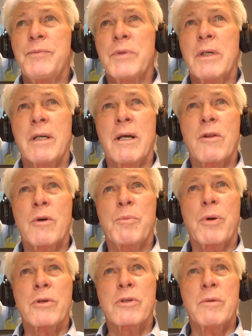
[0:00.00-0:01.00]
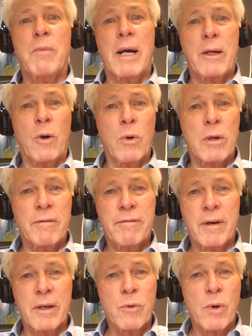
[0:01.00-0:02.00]
Another person might hold a
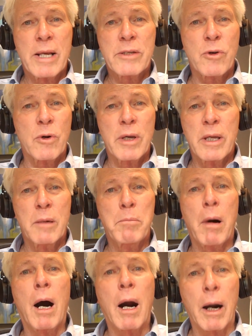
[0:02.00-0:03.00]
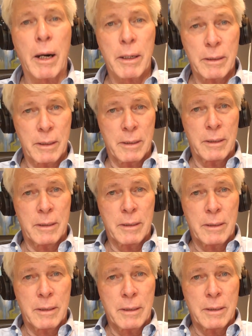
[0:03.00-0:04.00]
fundraiser in a bar,
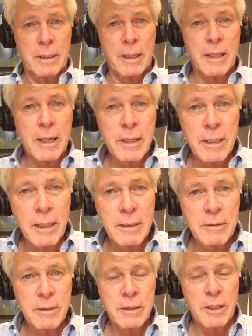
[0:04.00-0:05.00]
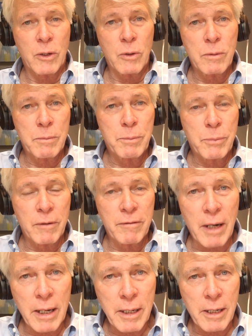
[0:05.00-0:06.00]
and then
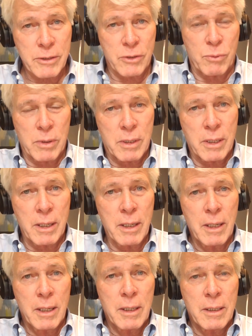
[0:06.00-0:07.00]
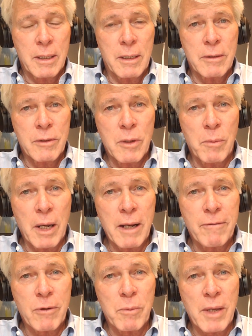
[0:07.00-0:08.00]
provide us with the money
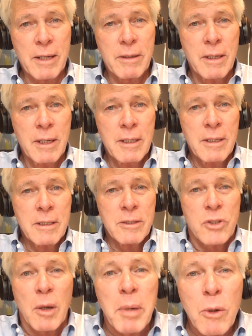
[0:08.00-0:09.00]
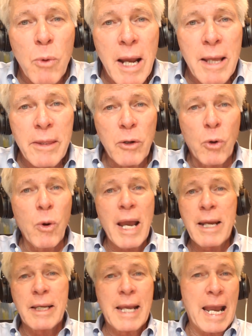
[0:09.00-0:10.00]
from that. Somebody ran the
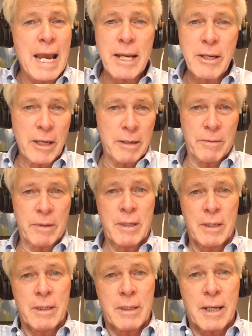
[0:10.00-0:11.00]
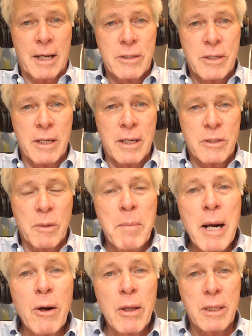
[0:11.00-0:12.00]
Grand Canyon as a
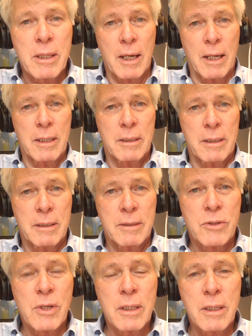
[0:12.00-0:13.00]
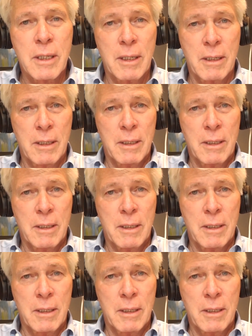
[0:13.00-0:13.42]
marathon and sent the